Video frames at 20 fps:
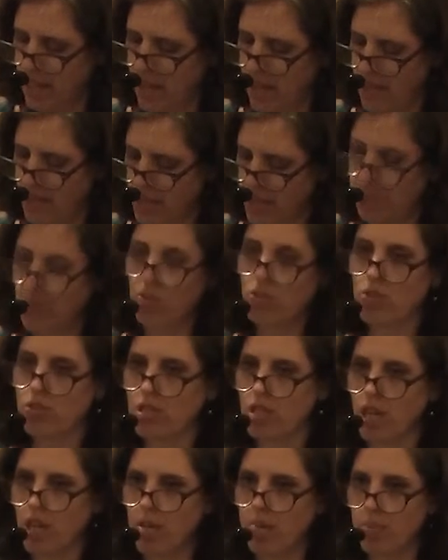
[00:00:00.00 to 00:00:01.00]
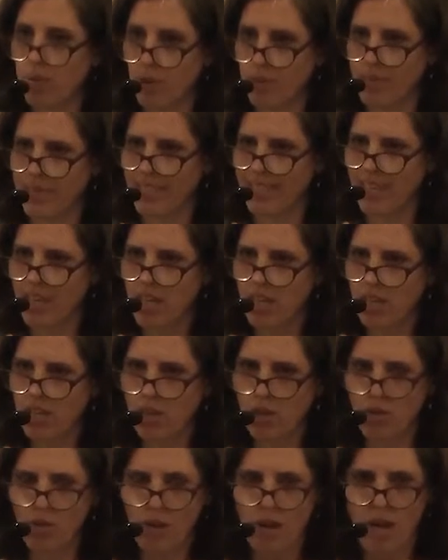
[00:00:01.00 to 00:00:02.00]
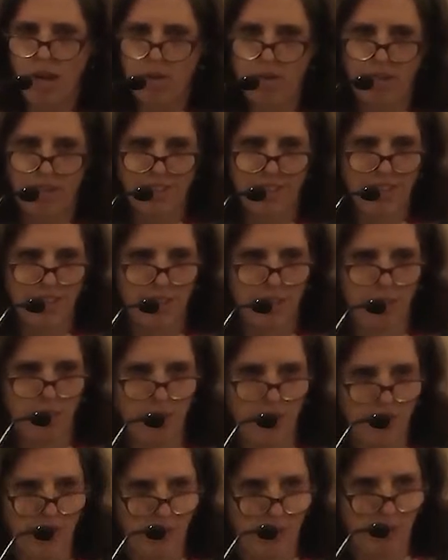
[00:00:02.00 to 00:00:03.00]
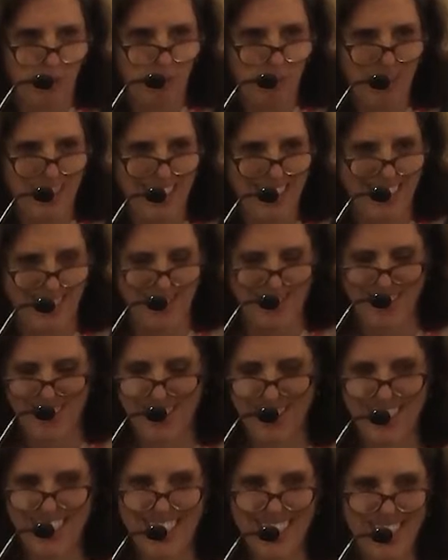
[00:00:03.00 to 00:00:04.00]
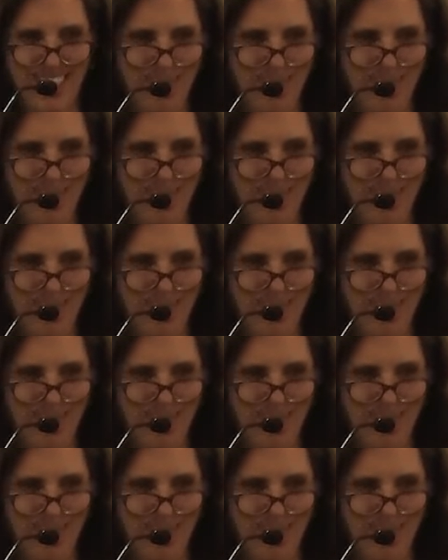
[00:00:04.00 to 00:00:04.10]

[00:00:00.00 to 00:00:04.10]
of exposure to unemployment. So, Dr. Darity, if you would please come to the